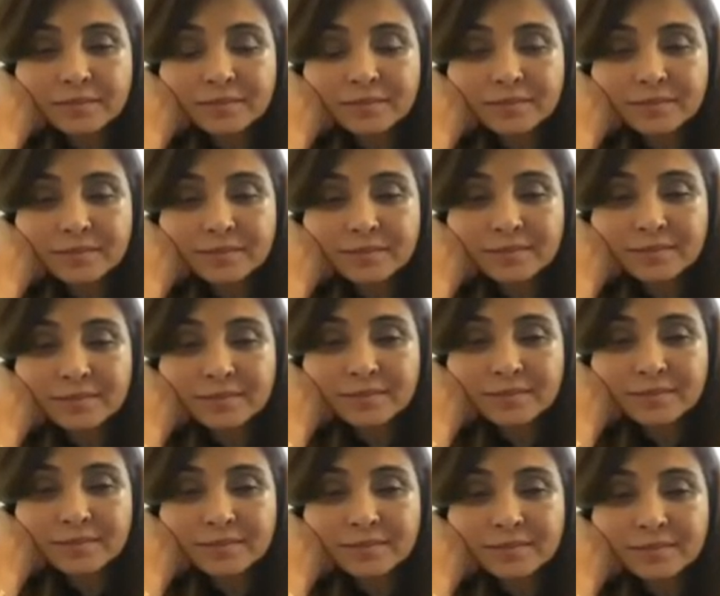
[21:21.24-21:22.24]

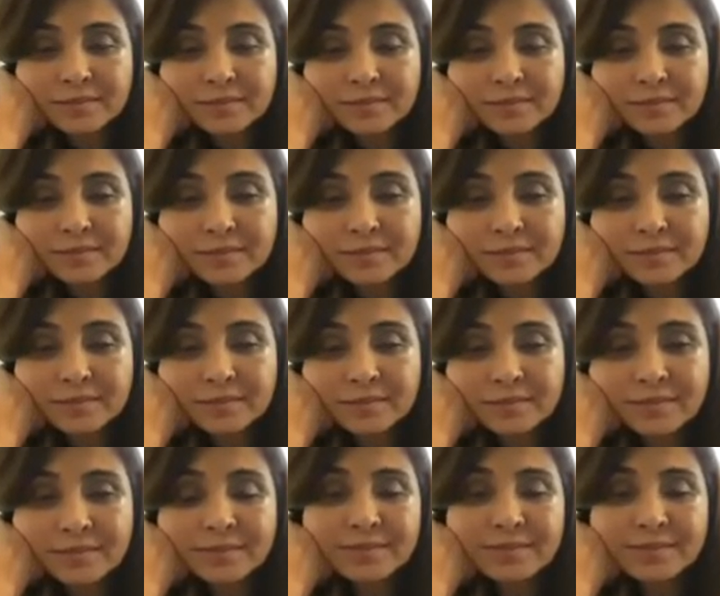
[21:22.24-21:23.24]

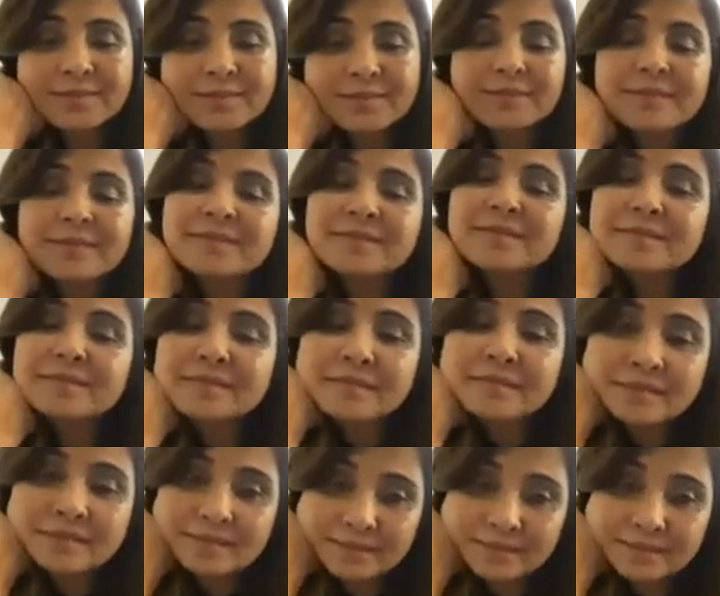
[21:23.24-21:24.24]

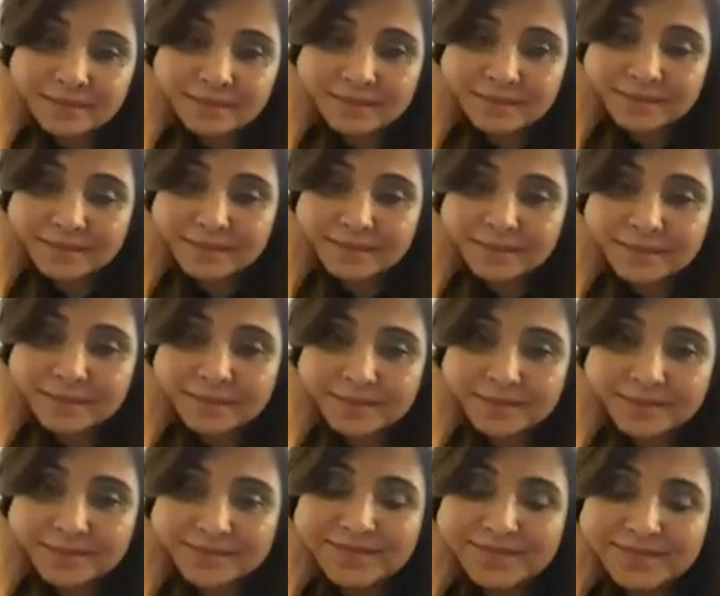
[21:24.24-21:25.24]

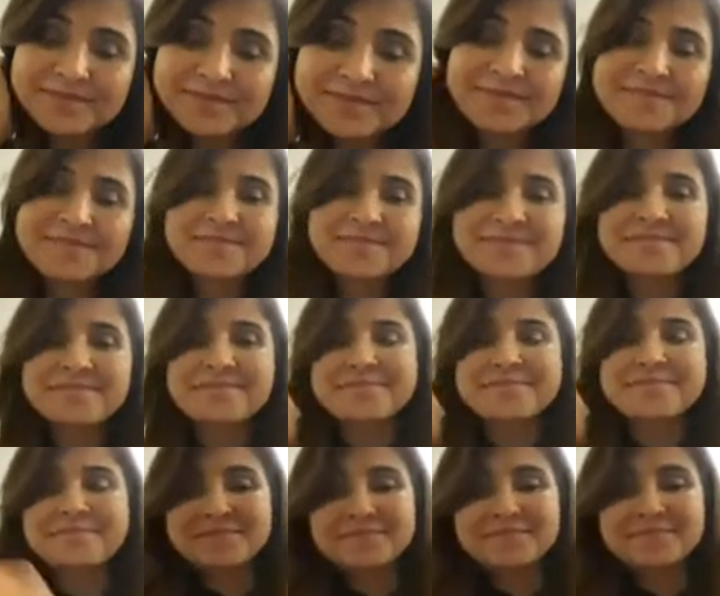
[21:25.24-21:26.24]

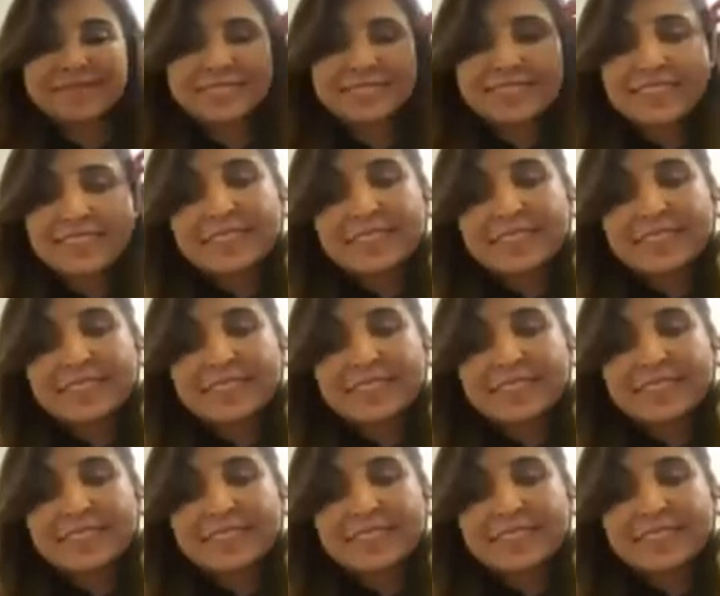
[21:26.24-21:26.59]
[no speech]